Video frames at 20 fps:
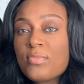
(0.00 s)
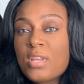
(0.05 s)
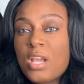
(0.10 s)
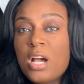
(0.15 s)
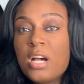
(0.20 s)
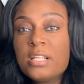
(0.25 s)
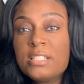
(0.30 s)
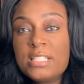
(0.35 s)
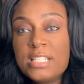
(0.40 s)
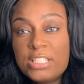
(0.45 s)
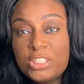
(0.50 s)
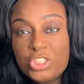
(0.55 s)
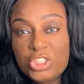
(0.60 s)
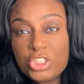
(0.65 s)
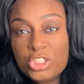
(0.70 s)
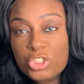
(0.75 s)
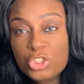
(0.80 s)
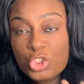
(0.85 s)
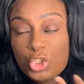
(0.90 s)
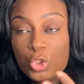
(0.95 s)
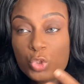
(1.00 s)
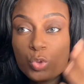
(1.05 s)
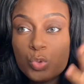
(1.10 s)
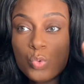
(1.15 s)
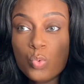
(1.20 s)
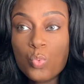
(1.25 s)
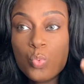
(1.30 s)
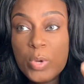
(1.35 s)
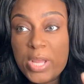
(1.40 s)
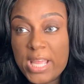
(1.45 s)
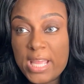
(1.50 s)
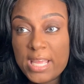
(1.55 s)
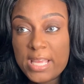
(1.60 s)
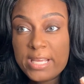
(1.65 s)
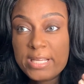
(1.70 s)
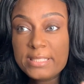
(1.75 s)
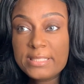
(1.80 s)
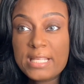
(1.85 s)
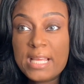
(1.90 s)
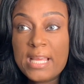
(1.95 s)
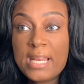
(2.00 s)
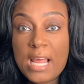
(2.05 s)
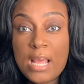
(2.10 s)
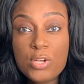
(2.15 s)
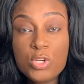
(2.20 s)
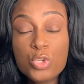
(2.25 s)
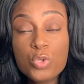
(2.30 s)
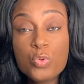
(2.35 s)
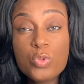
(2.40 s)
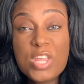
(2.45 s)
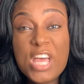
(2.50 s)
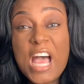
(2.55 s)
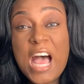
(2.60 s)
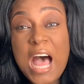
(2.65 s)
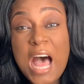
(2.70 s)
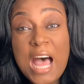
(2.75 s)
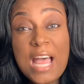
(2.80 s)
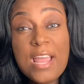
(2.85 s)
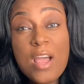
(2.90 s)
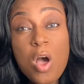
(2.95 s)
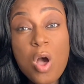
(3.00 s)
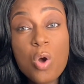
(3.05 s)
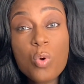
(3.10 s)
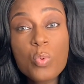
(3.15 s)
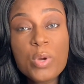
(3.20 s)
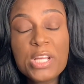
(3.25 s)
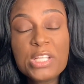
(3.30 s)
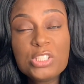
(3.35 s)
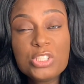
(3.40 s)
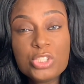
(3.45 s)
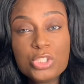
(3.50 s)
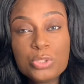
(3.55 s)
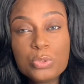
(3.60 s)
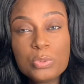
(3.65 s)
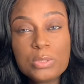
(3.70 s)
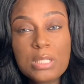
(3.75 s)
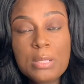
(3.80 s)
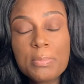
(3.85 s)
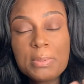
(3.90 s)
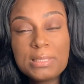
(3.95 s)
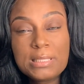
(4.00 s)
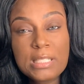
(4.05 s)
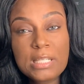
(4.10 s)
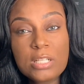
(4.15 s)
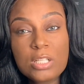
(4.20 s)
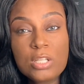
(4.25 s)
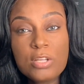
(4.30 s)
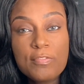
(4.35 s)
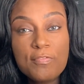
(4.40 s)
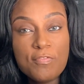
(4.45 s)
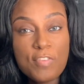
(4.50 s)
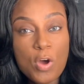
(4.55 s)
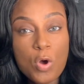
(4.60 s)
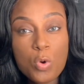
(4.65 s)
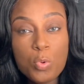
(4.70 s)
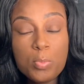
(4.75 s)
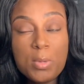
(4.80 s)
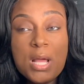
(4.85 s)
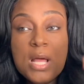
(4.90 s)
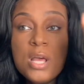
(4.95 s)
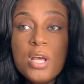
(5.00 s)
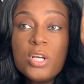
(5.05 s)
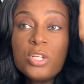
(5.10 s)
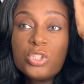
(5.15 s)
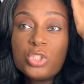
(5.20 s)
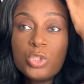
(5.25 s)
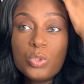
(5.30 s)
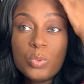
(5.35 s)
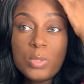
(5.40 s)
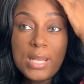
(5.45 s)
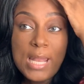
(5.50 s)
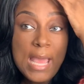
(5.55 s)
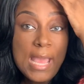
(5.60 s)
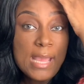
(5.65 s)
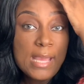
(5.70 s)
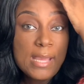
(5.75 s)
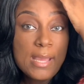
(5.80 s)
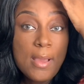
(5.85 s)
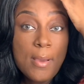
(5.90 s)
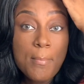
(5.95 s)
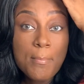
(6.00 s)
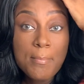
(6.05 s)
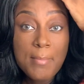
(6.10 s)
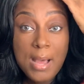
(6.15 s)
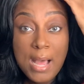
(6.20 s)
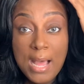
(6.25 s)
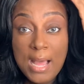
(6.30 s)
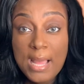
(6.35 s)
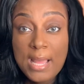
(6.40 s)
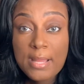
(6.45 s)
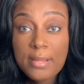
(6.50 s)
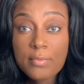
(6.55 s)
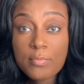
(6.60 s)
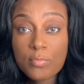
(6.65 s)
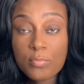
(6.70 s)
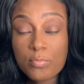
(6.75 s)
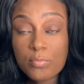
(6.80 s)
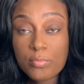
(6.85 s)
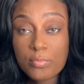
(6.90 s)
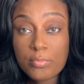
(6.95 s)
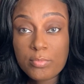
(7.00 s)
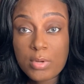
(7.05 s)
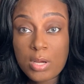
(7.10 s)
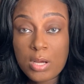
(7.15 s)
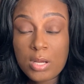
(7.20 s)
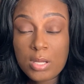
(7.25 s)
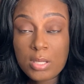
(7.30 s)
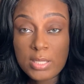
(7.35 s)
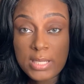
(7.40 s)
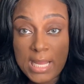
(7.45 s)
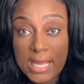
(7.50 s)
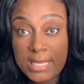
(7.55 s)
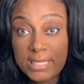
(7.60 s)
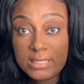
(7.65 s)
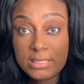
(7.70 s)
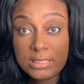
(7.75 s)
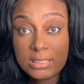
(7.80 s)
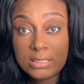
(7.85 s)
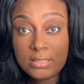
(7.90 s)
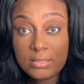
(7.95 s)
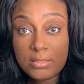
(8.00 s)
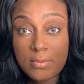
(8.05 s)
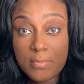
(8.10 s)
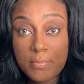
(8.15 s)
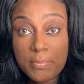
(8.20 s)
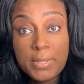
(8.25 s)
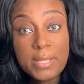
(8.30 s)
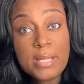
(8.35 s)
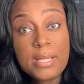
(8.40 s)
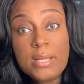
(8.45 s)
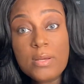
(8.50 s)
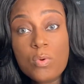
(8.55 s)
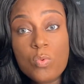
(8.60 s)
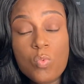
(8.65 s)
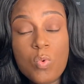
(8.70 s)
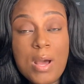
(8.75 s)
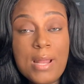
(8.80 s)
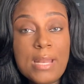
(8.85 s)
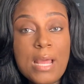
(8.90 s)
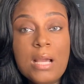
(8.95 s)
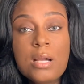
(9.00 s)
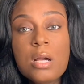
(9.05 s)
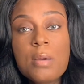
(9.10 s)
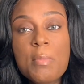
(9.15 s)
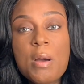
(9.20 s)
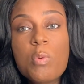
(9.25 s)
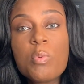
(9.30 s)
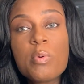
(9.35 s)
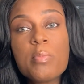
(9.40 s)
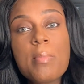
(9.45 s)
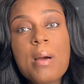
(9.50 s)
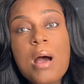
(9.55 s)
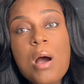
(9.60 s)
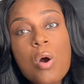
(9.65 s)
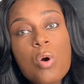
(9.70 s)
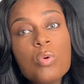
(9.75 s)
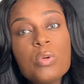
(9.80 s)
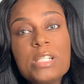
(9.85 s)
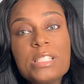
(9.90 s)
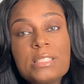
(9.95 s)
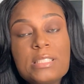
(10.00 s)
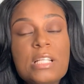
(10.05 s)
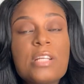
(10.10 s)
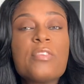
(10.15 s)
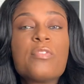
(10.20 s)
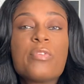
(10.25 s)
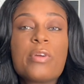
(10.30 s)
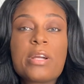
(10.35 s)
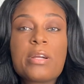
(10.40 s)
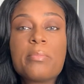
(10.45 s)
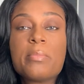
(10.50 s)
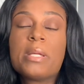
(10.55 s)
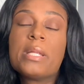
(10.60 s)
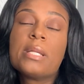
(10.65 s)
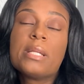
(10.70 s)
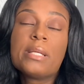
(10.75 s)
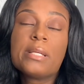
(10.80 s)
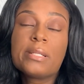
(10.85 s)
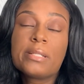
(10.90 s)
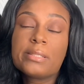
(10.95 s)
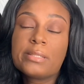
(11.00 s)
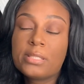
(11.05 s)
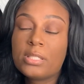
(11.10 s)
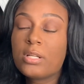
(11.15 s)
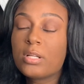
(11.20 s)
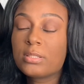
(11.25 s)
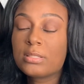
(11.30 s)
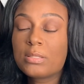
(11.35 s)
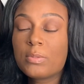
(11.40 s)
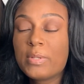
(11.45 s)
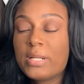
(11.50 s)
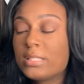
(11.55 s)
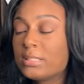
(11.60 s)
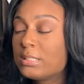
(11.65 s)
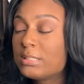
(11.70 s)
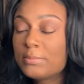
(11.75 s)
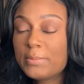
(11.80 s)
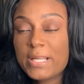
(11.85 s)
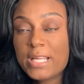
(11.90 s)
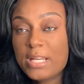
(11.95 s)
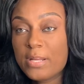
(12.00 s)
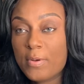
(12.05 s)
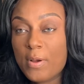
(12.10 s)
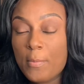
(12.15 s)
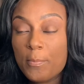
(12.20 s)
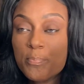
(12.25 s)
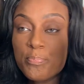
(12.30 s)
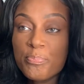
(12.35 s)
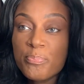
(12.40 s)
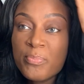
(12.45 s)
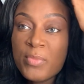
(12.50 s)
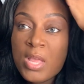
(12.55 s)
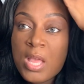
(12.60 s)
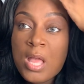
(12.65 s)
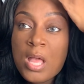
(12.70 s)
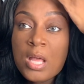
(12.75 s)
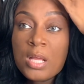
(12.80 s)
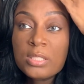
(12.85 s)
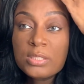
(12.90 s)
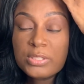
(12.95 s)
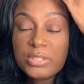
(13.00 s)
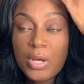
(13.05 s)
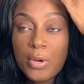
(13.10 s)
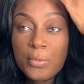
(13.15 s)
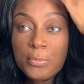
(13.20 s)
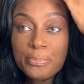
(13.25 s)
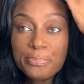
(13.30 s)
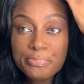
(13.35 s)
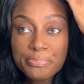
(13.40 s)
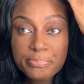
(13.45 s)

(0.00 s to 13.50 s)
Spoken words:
addition to wigs, and I knew that I always use a particular foam to lay my lace, but why not come up with my own instead of recommending someone else's. But anyway, so